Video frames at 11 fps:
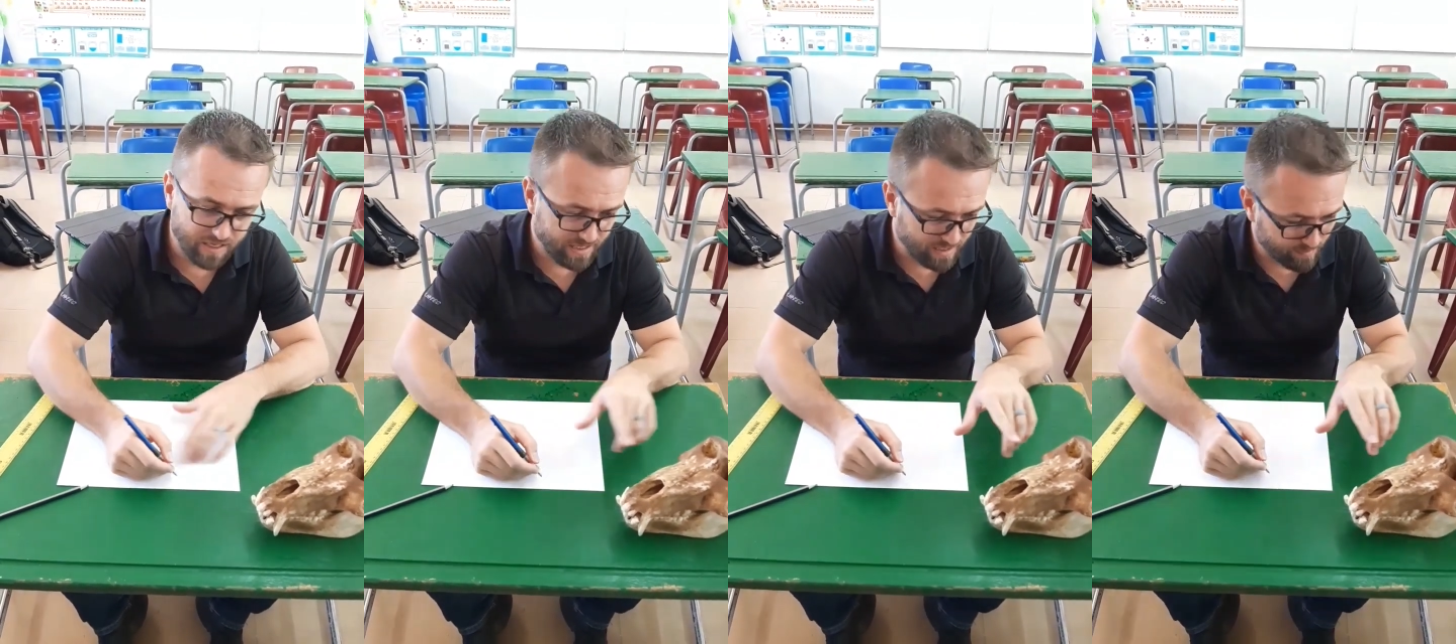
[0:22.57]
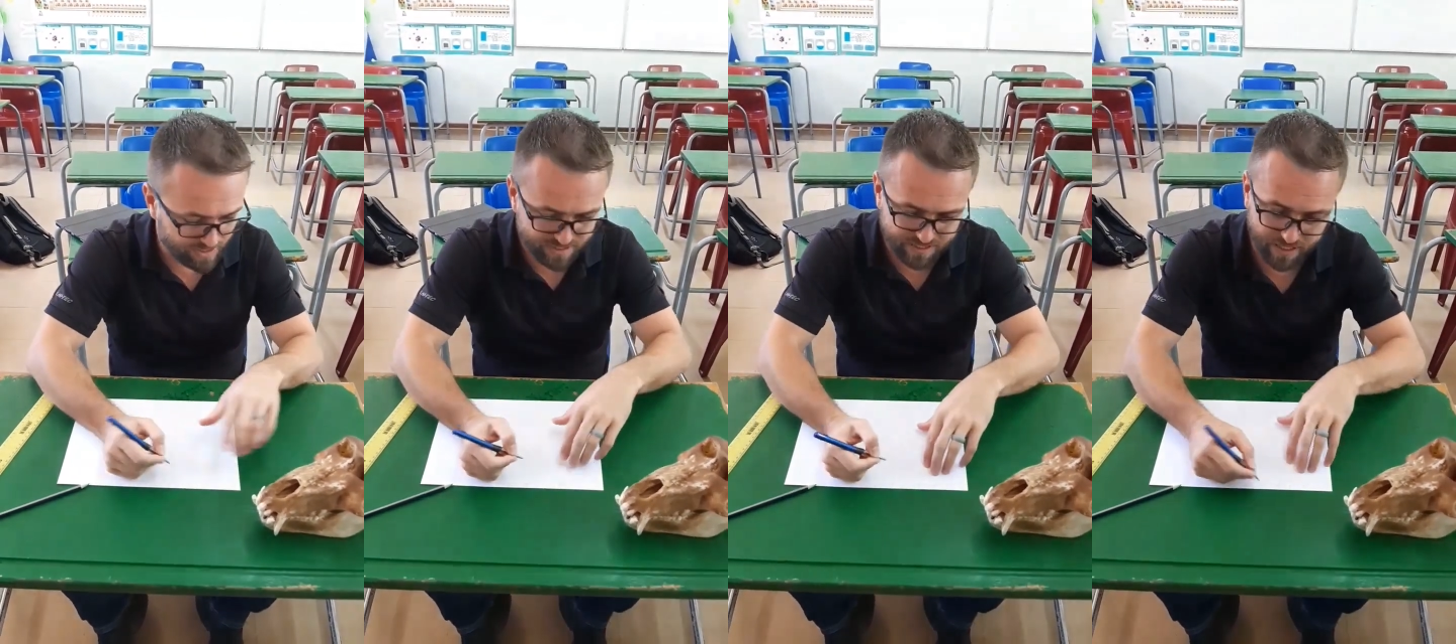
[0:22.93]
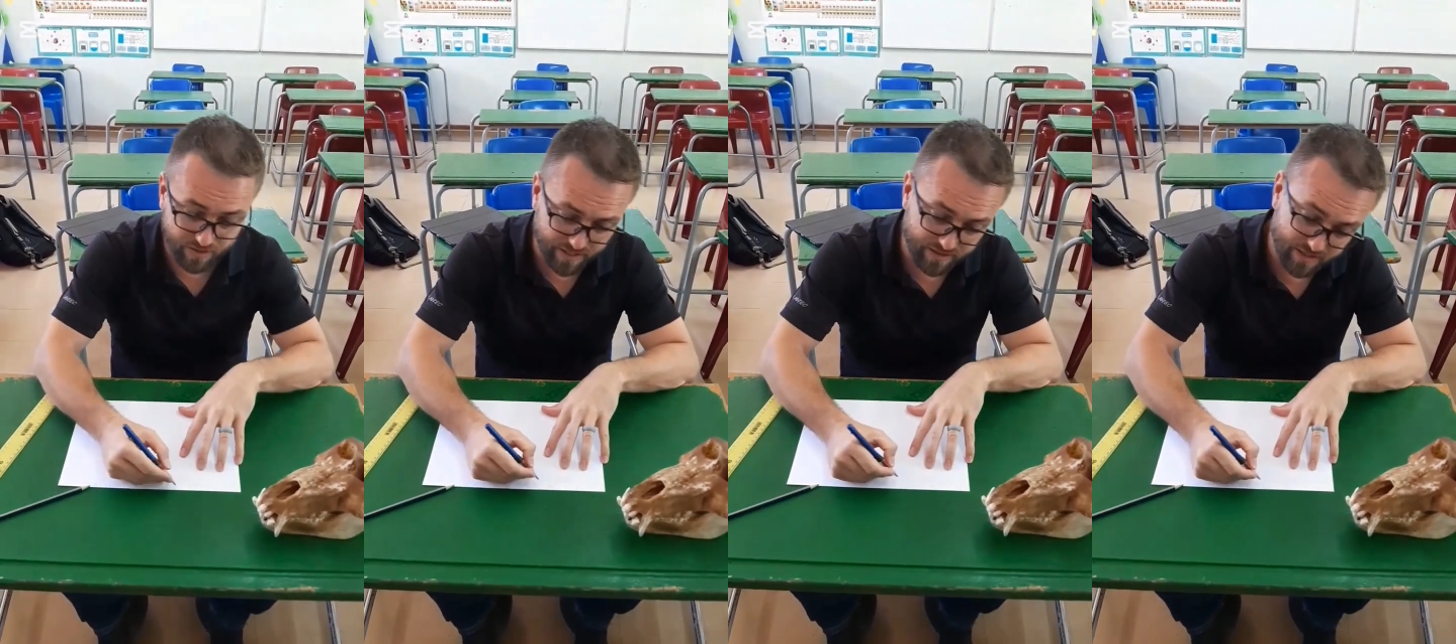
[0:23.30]
and I'm going to say,
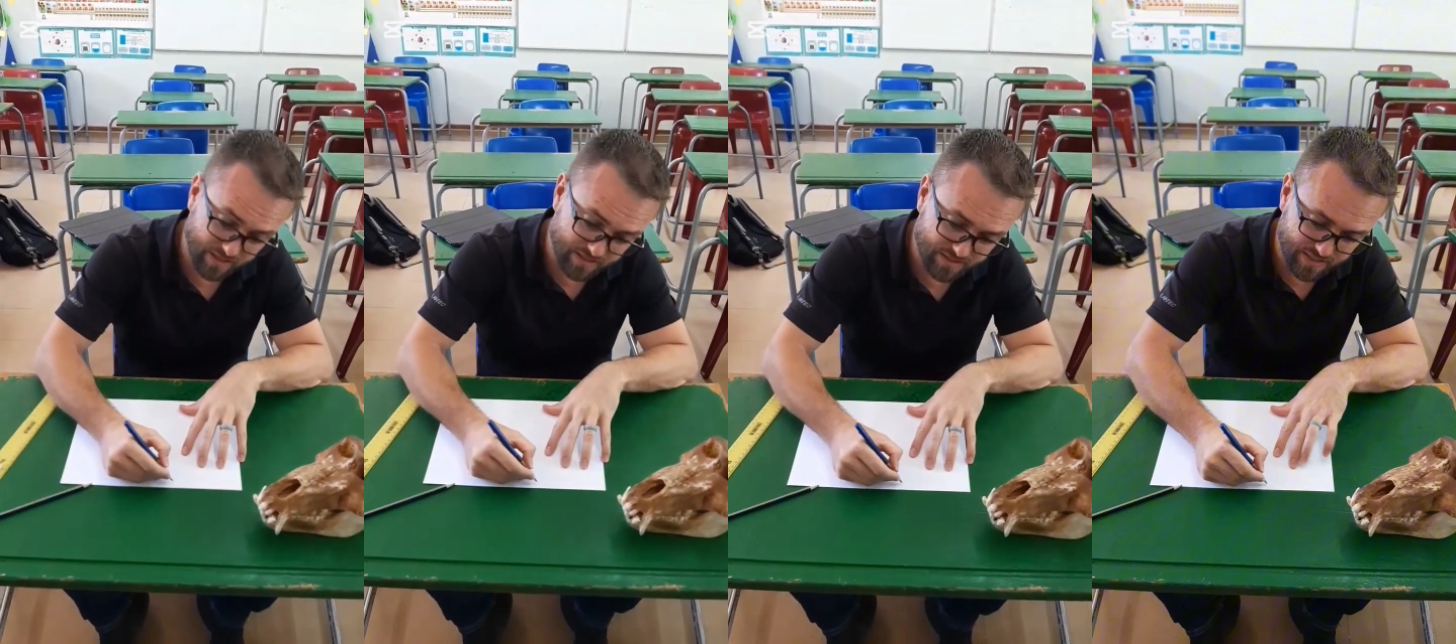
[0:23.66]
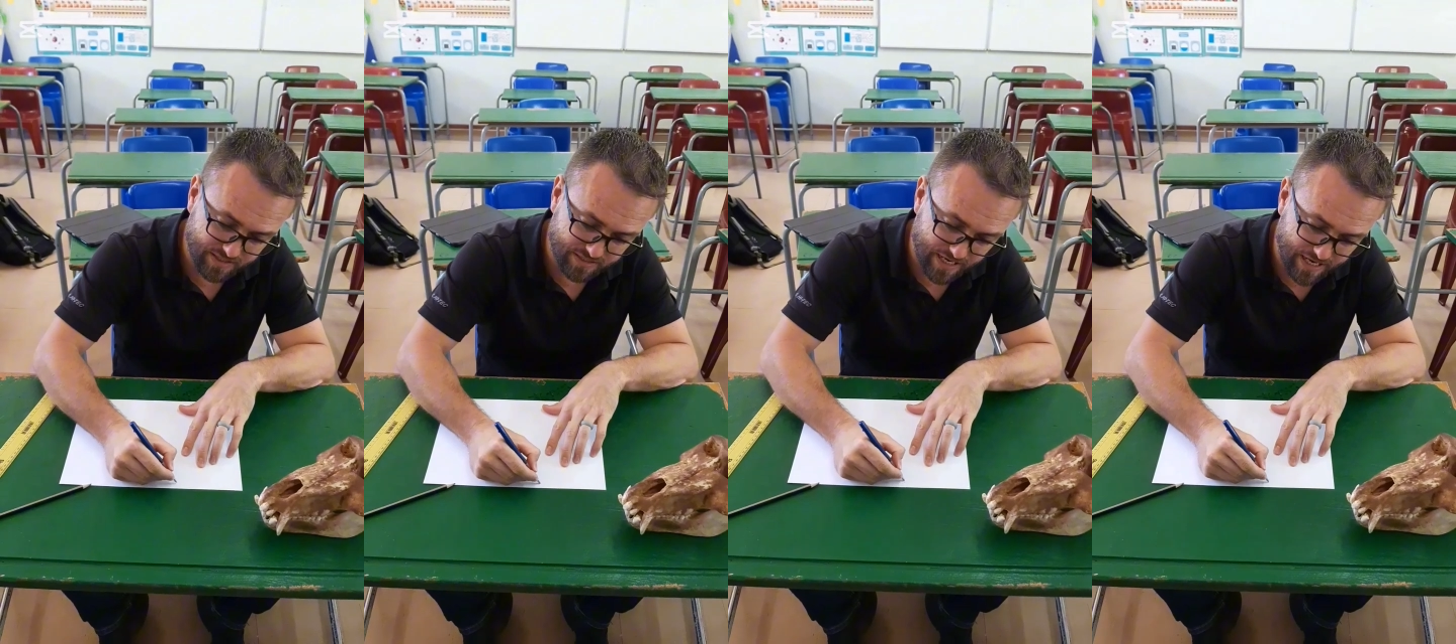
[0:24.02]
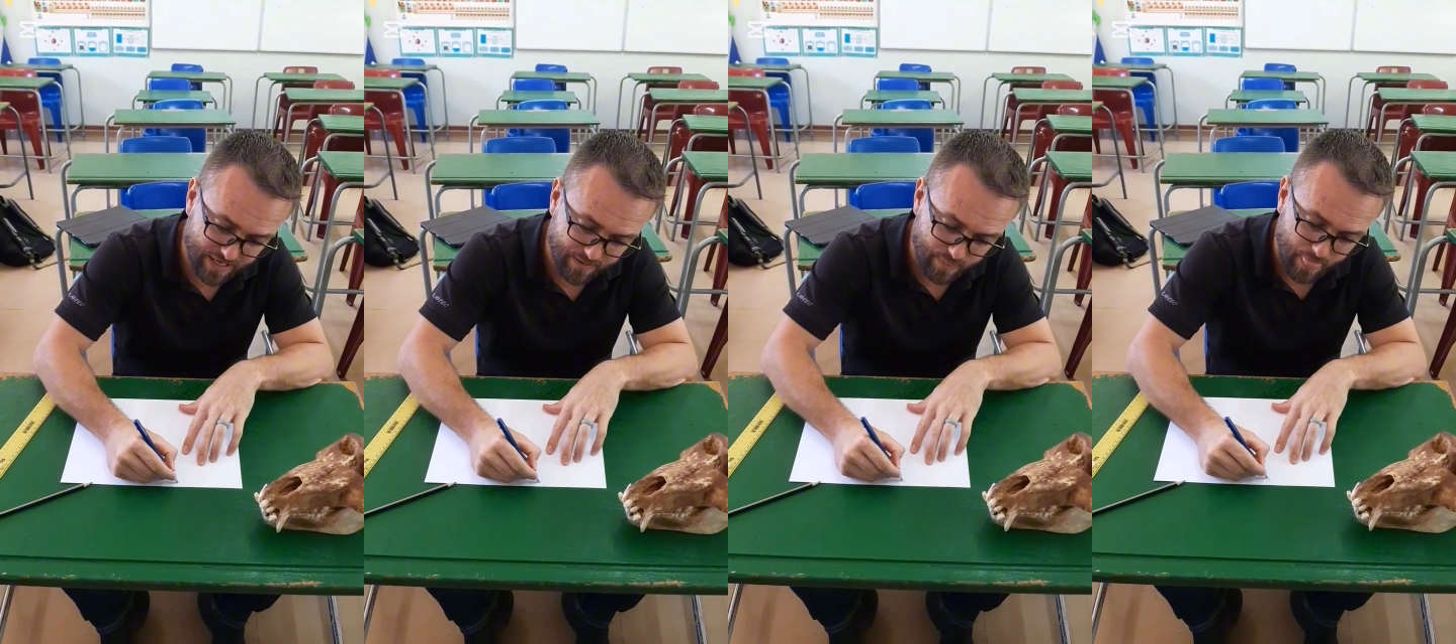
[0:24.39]
okay, this is
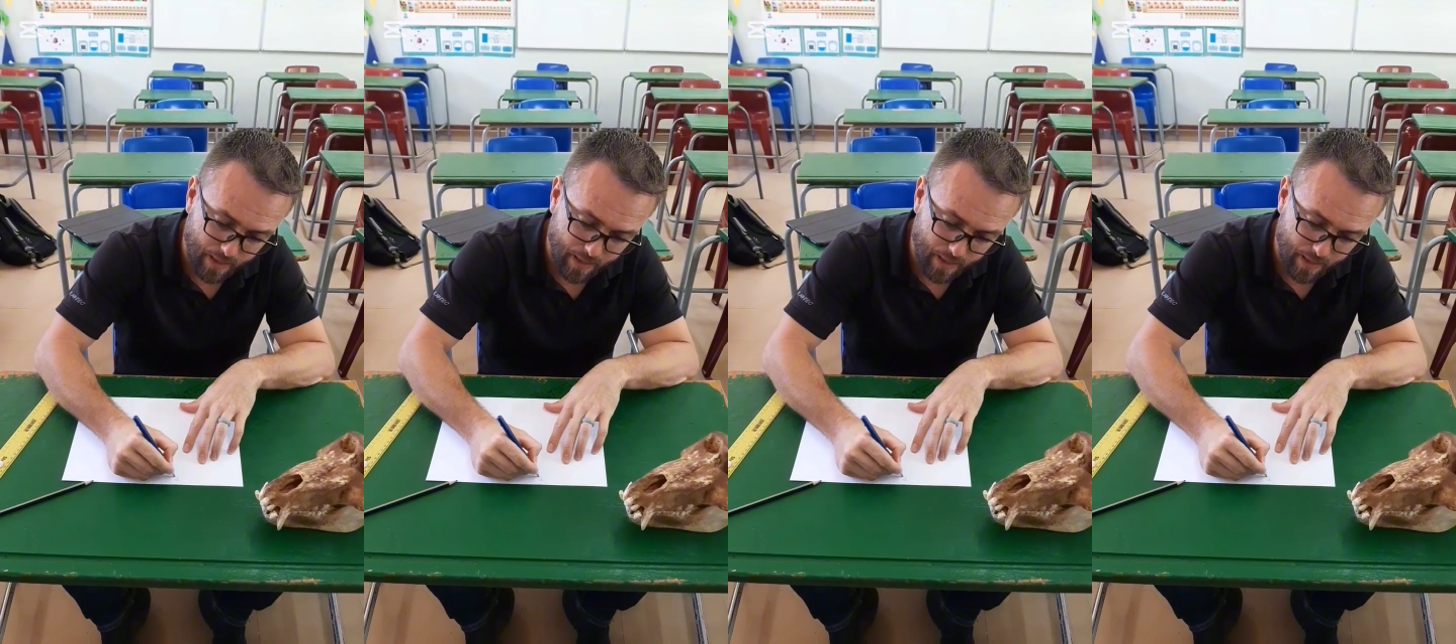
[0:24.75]
a